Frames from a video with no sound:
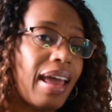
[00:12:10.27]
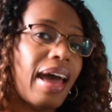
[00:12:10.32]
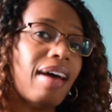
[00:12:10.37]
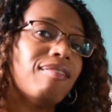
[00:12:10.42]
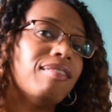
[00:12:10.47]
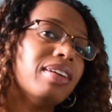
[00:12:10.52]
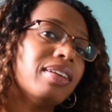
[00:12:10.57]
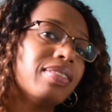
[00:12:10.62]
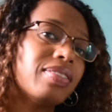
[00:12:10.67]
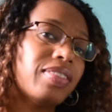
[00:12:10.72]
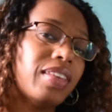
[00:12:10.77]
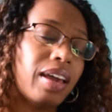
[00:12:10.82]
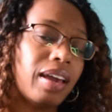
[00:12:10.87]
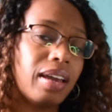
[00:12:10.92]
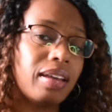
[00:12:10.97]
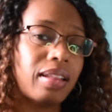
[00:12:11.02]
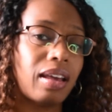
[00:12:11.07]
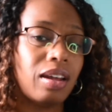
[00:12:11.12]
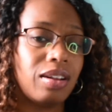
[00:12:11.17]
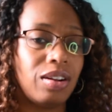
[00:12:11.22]

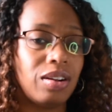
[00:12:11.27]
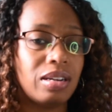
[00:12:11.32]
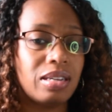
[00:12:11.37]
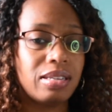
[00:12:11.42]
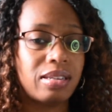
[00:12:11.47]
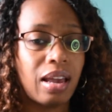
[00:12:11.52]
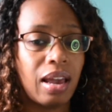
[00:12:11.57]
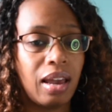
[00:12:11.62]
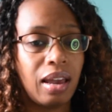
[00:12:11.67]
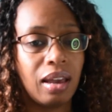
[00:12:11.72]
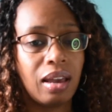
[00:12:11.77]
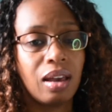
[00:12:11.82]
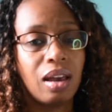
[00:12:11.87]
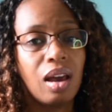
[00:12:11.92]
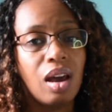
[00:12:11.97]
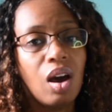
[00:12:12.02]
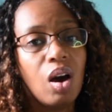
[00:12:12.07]
everything that you're saying